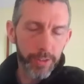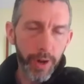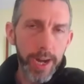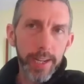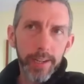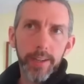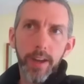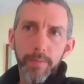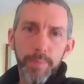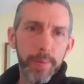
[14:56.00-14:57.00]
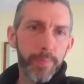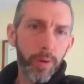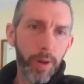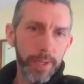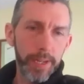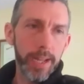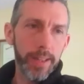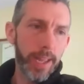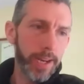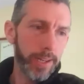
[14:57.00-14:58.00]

training of people. I mean, that